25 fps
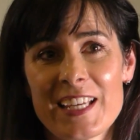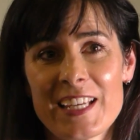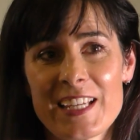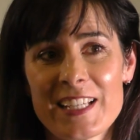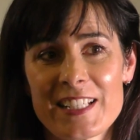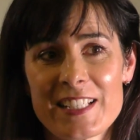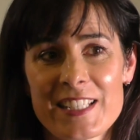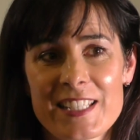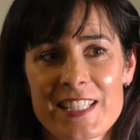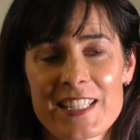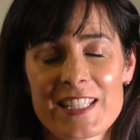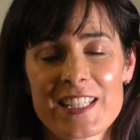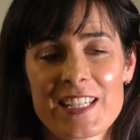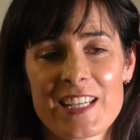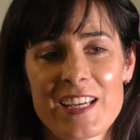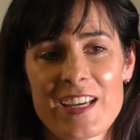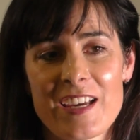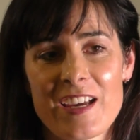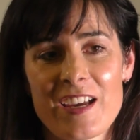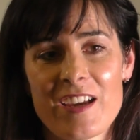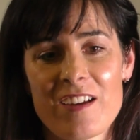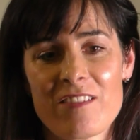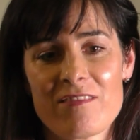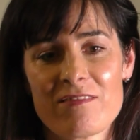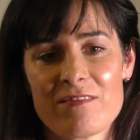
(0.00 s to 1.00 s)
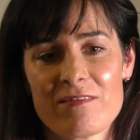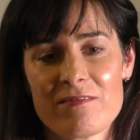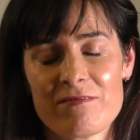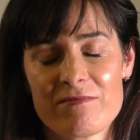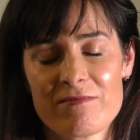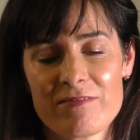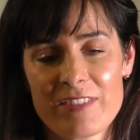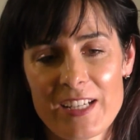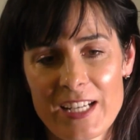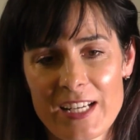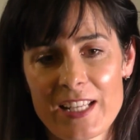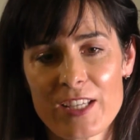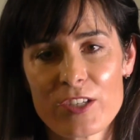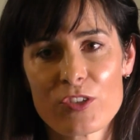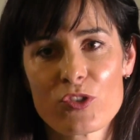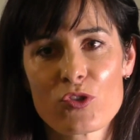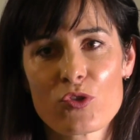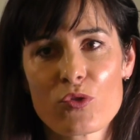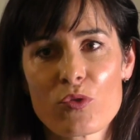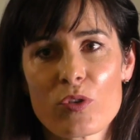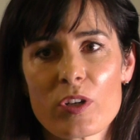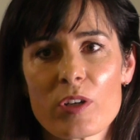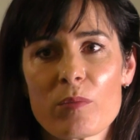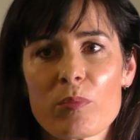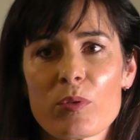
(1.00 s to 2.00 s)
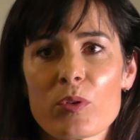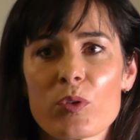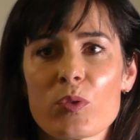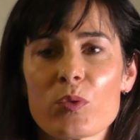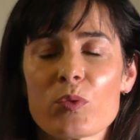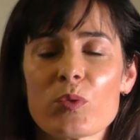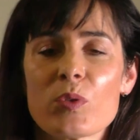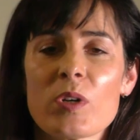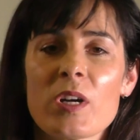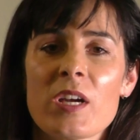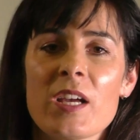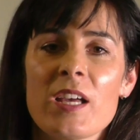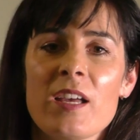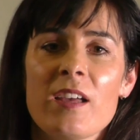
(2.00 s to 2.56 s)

It's really enjoyable.